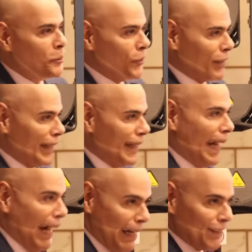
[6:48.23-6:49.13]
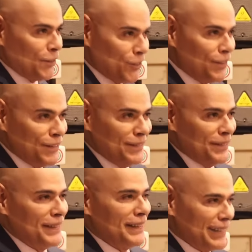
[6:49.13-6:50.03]
porque Arnold
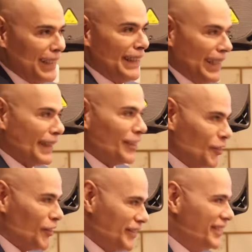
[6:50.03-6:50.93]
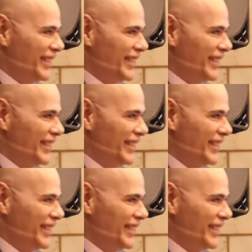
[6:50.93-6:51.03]
tenía razón.